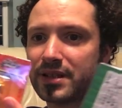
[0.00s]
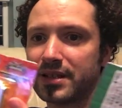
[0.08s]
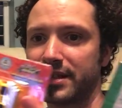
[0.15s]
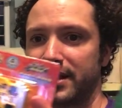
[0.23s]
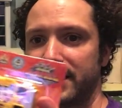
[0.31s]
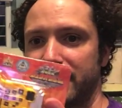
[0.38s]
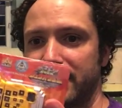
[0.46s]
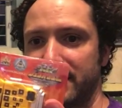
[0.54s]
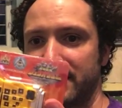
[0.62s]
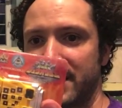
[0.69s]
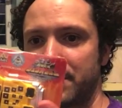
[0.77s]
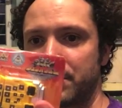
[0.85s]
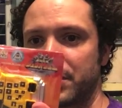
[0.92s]
the
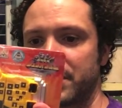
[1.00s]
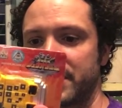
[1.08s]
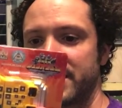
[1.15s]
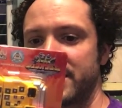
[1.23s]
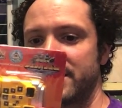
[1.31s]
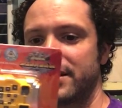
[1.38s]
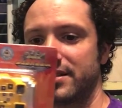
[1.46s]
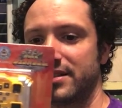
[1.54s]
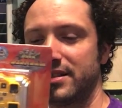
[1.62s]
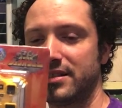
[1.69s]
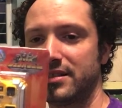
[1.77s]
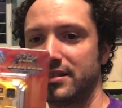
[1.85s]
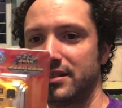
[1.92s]
leopard is
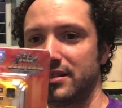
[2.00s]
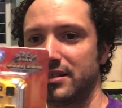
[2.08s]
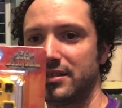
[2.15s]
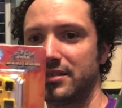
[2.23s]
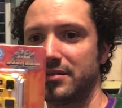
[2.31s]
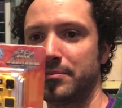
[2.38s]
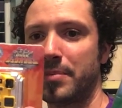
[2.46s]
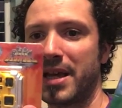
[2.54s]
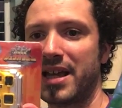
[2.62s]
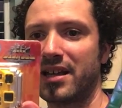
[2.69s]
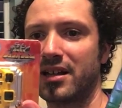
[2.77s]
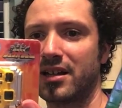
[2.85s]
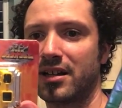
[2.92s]
the
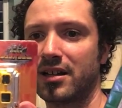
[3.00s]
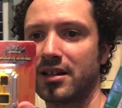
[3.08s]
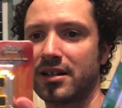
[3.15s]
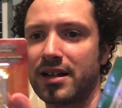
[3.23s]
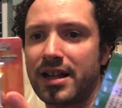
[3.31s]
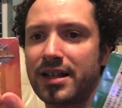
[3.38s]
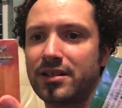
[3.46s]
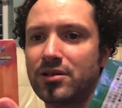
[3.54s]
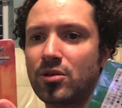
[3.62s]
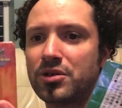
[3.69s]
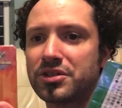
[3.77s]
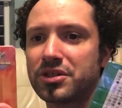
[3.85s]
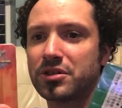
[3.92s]
bear, and
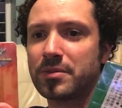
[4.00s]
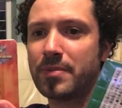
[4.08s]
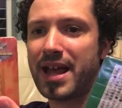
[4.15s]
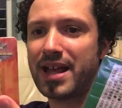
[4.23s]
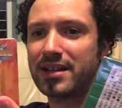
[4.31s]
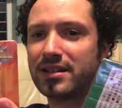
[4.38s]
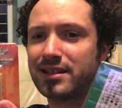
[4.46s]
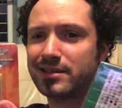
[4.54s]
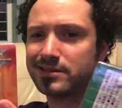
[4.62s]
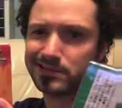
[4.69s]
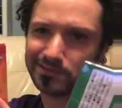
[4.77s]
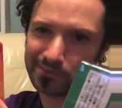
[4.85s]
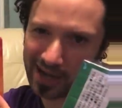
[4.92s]
also the panda.
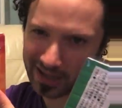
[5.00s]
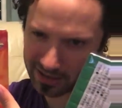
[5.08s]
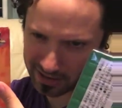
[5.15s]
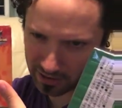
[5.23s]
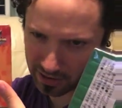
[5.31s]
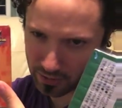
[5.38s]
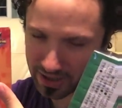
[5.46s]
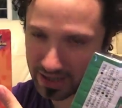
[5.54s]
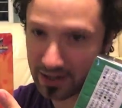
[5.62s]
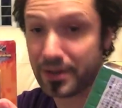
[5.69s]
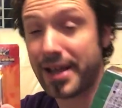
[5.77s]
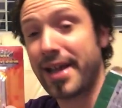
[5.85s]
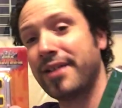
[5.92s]
Panda's the only one I
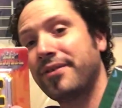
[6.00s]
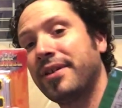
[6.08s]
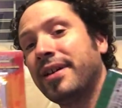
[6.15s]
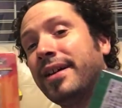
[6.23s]
don't have.